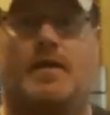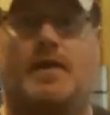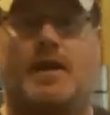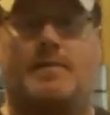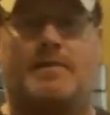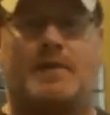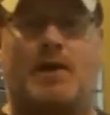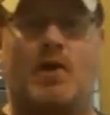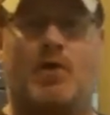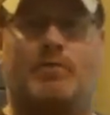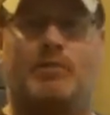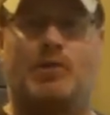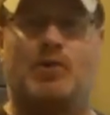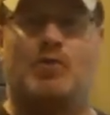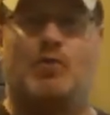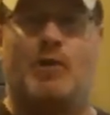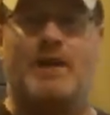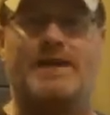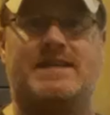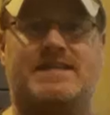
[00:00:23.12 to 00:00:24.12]
Happy
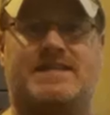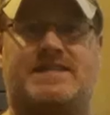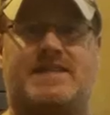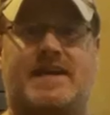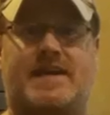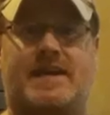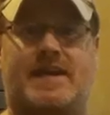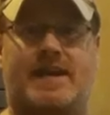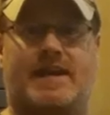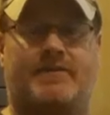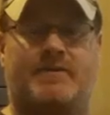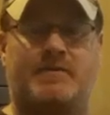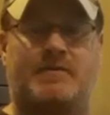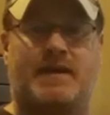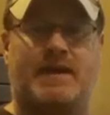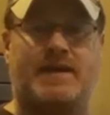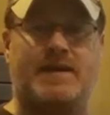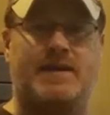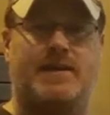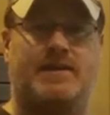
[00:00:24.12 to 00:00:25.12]
Homebrew Wednesday,
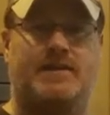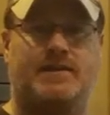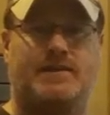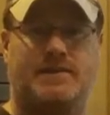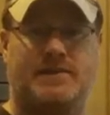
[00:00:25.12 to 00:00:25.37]
everybody!